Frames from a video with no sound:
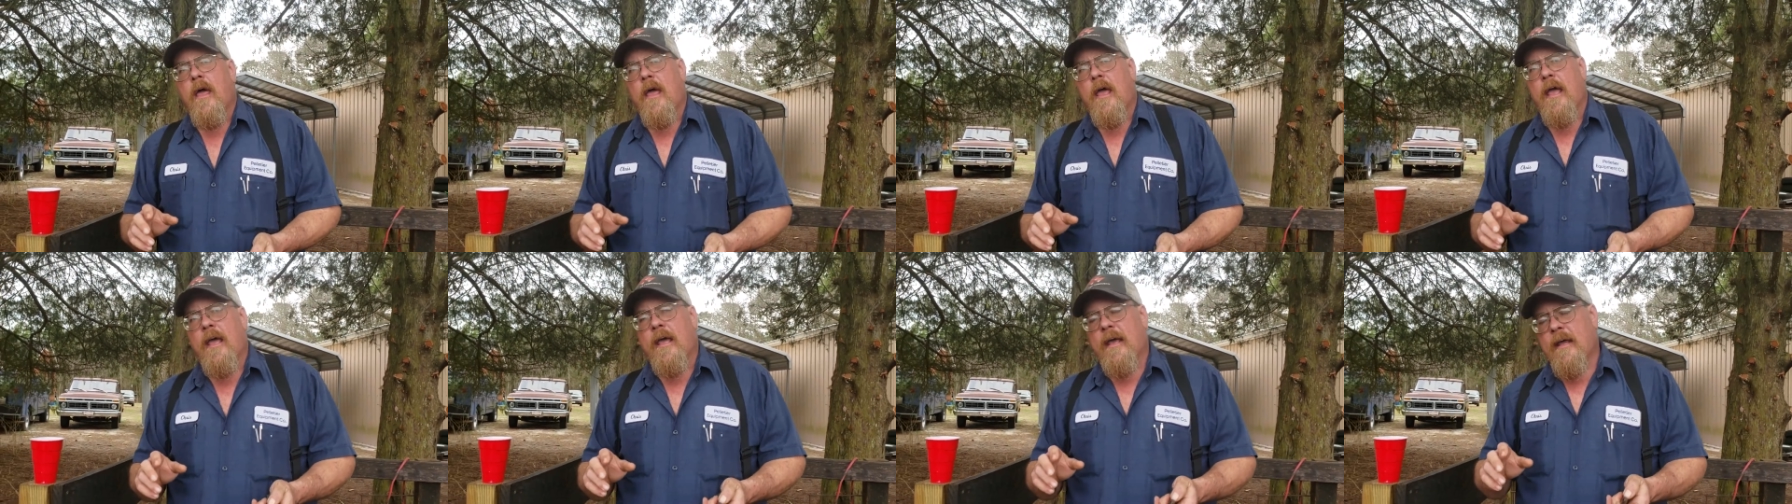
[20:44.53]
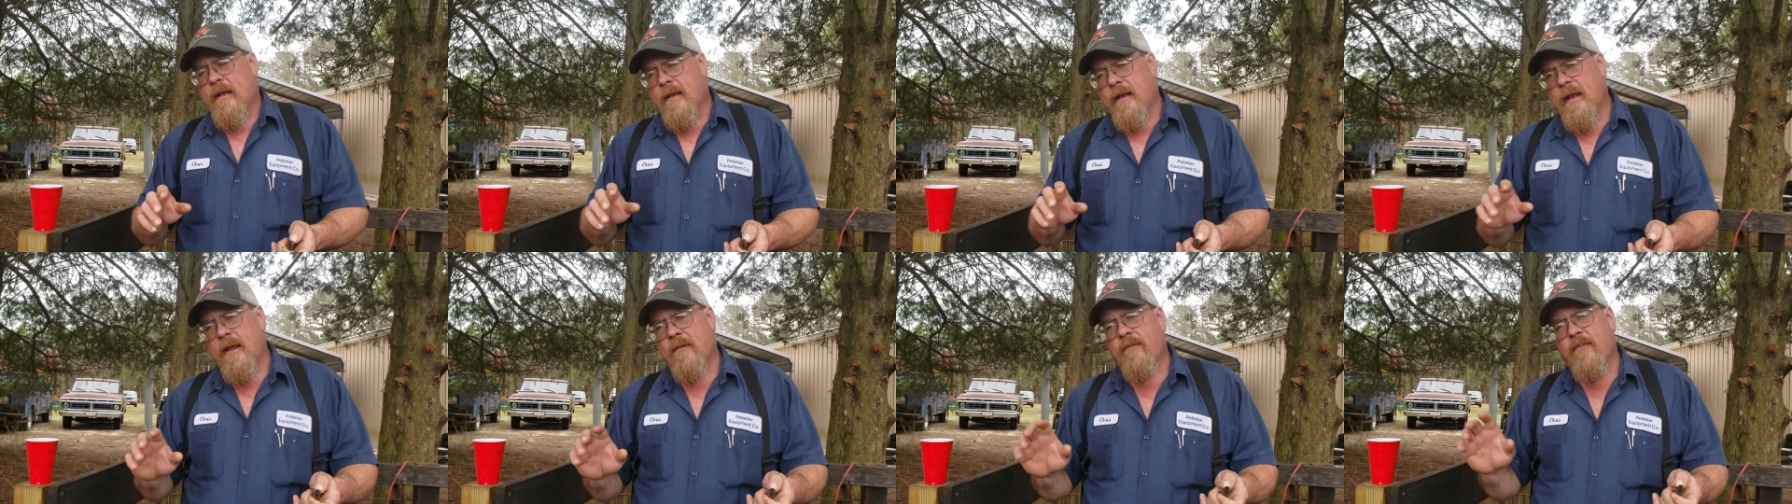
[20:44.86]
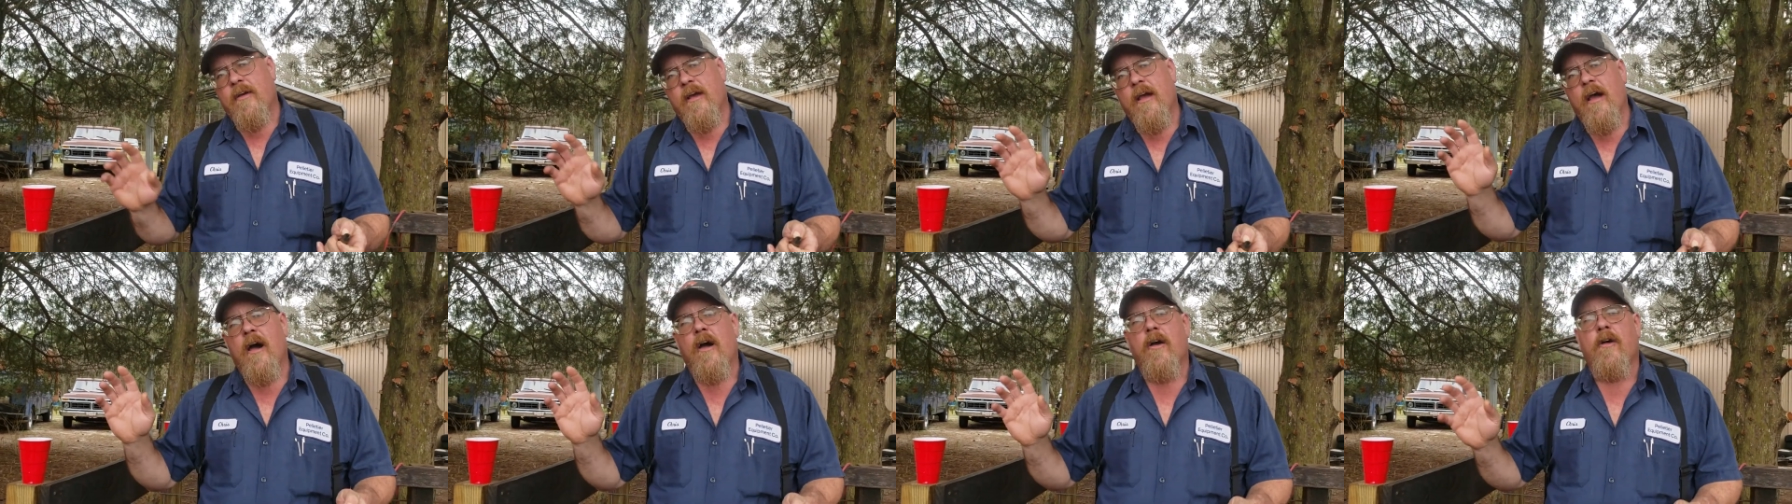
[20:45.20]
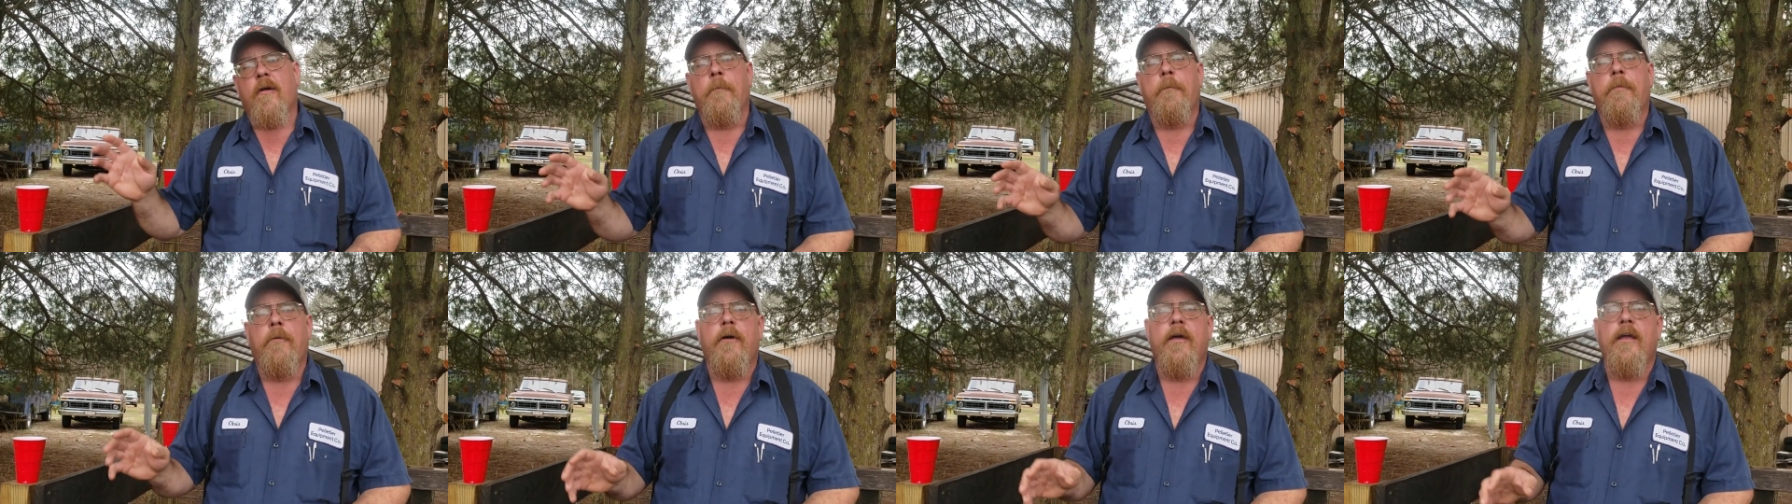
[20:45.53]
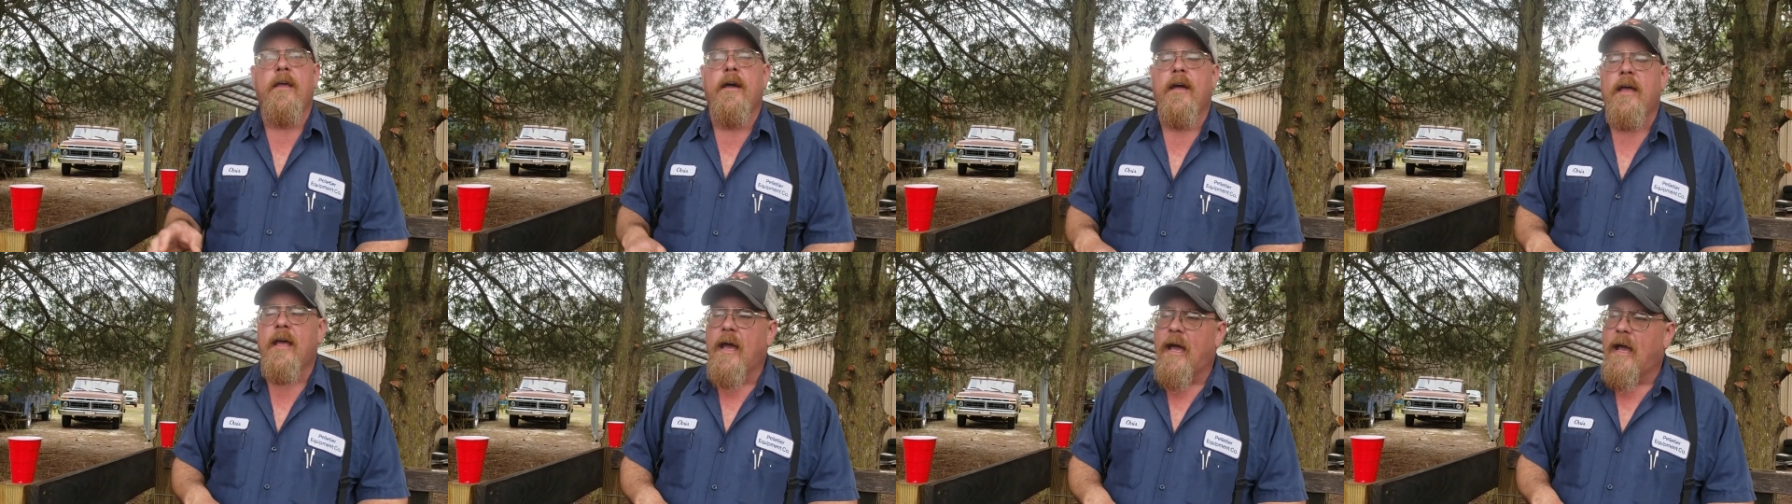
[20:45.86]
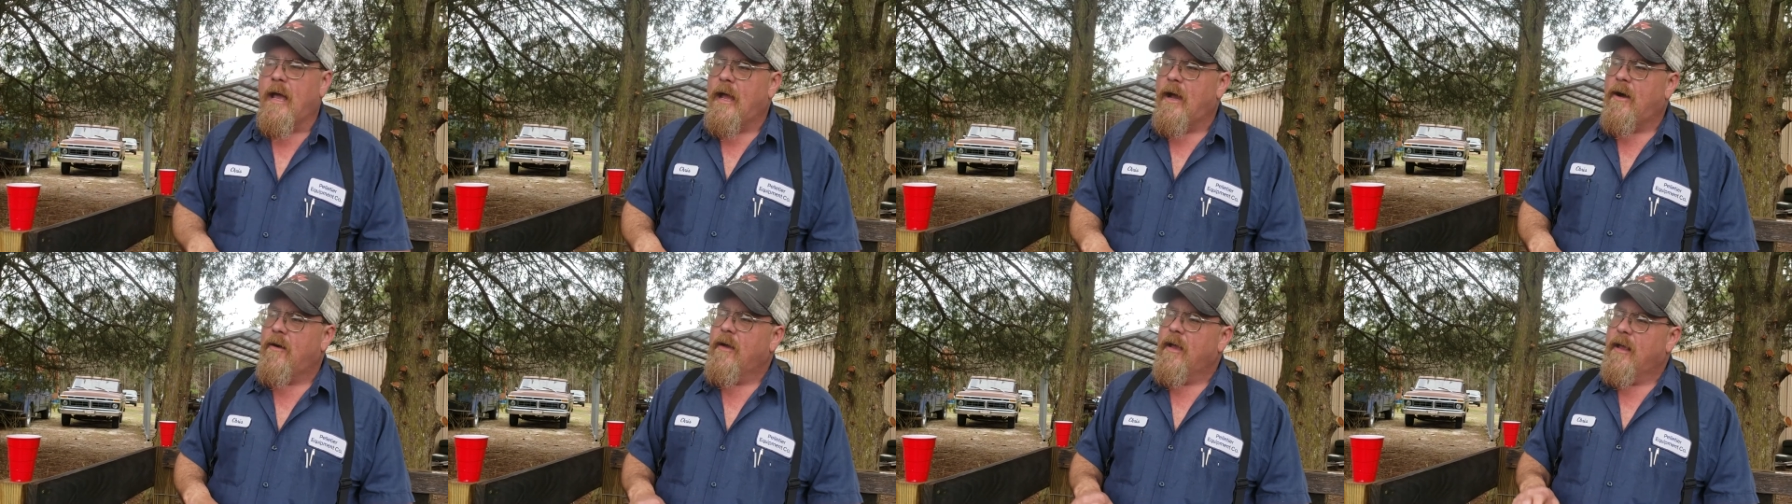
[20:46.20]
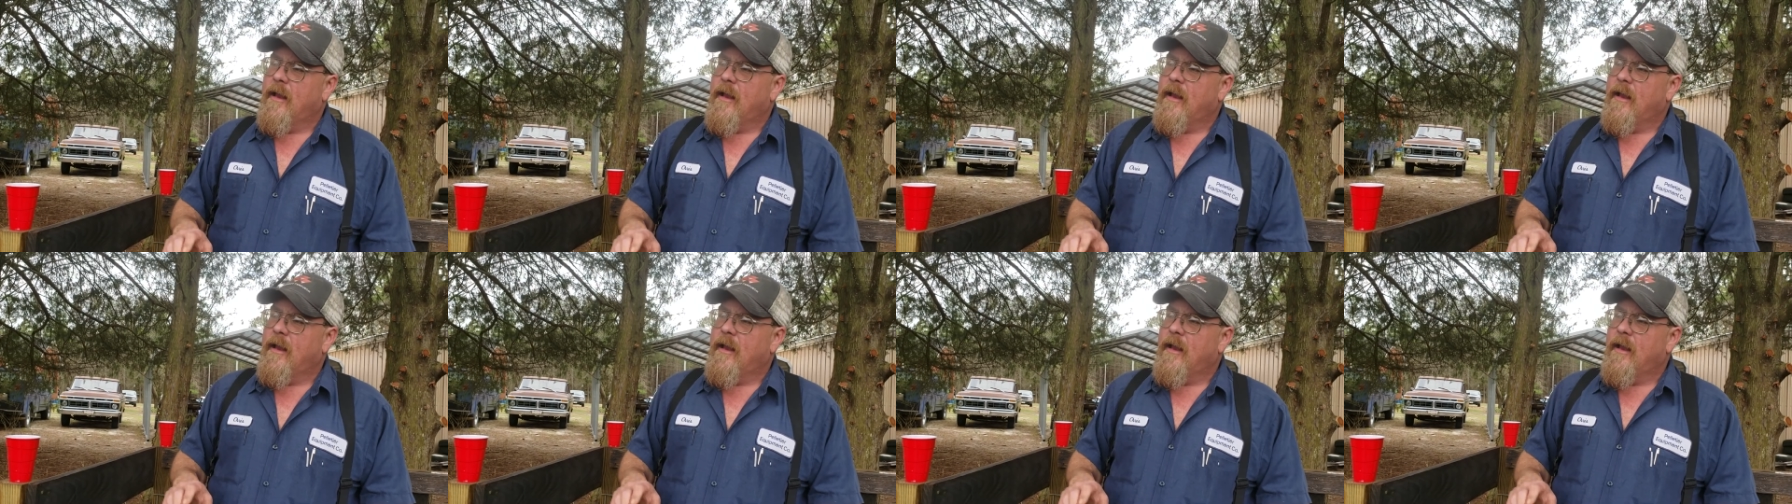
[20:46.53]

And it never got completely out.